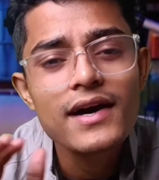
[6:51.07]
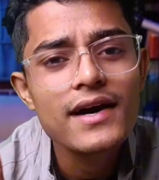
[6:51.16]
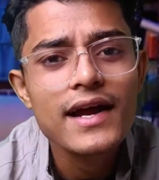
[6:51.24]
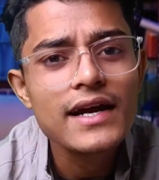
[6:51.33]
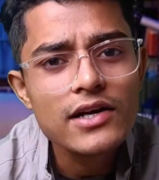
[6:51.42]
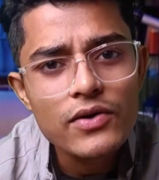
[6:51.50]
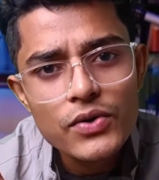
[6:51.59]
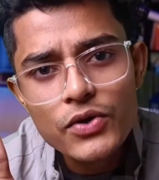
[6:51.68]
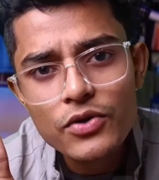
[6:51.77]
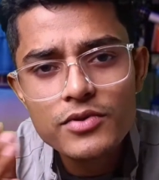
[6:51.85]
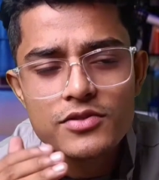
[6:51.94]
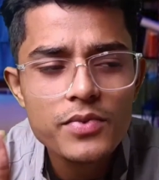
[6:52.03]
Right now
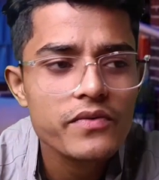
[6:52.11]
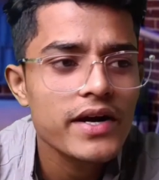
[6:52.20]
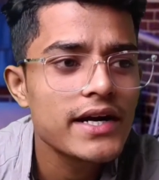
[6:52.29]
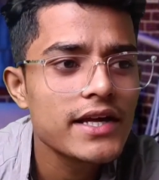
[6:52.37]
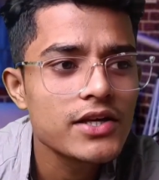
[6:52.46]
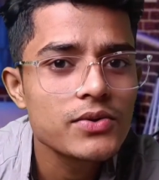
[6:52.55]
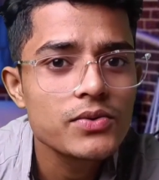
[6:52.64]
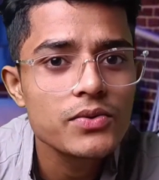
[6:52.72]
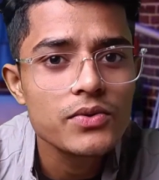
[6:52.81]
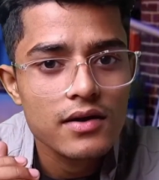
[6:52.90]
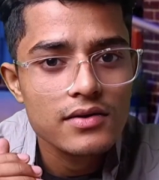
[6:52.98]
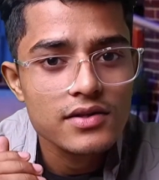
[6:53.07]
YouTube is providing you
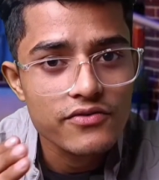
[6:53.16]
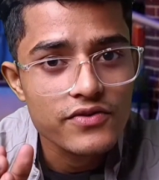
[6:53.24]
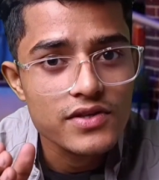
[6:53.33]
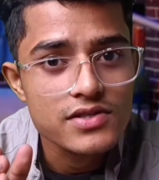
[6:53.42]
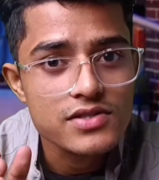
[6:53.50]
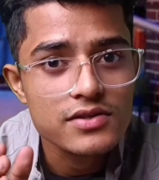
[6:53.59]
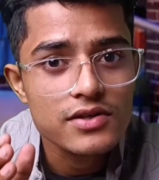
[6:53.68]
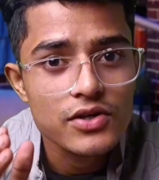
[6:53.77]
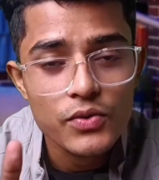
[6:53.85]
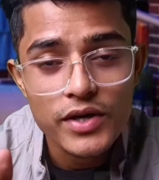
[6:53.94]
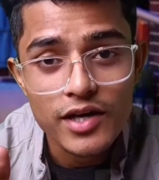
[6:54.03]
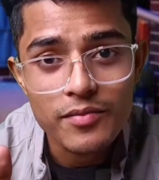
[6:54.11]
the feature
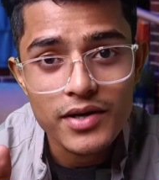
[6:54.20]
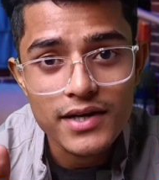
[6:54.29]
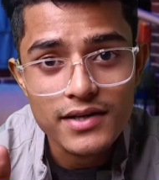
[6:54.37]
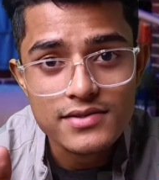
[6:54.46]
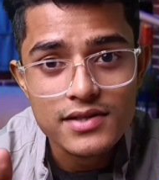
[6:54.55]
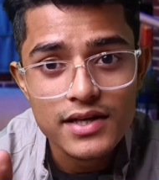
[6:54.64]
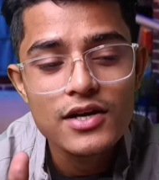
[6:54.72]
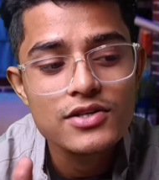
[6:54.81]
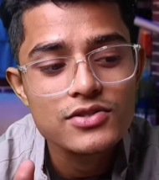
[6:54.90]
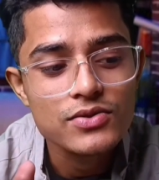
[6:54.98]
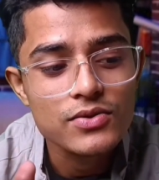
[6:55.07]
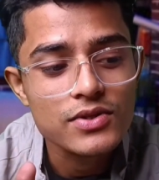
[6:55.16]
to A/B test.
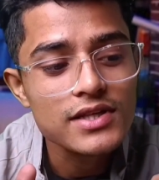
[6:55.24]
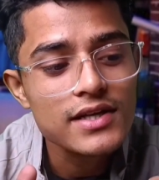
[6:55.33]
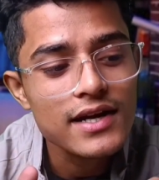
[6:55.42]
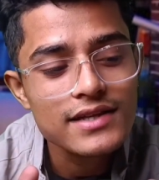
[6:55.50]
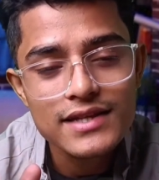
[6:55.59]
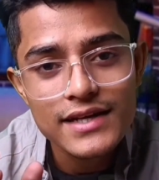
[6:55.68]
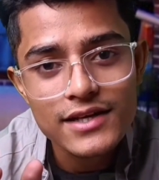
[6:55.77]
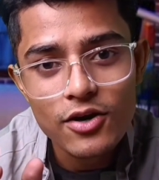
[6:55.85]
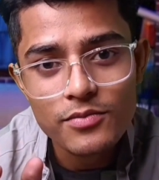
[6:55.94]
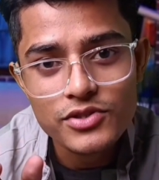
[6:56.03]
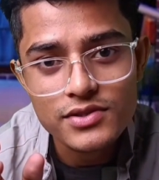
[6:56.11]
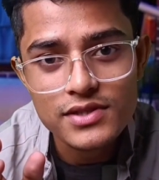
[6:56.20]
So there are 3 options,